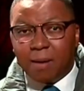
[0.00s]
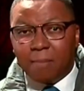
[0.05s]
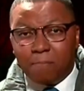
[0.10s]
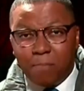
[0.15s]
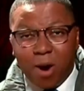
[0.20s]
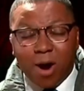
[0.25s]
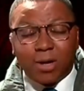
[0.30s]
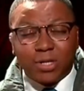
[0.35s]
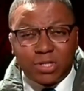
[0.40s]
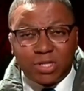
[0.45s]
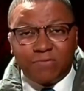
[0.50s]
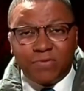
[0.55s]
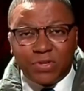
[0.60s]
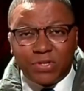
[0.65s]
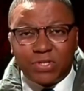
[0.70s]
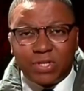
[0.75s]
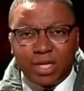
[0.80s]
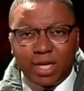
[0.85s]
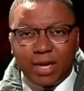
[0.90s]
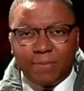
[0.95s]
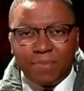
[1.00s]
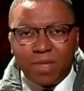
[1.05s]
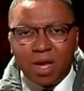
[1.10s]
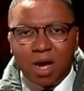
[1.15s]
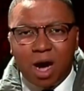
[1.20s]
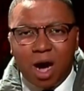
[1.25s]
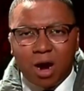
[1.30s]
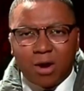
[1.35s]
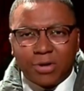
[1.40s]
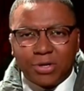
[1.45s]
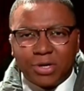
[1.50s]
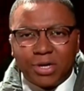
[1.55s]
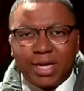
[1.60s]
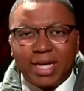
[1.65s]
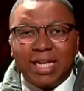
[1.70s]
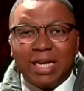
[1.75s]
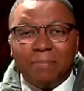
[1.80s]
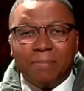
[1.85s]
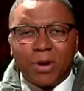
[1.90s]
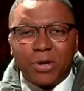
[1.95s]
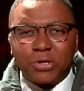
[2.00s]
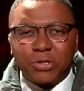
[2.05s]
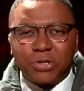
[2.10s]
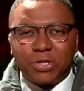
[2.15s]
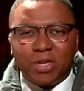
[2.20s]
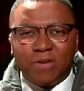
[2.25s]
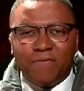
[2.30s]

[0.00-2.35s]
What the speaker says: parts of the city are under an emergency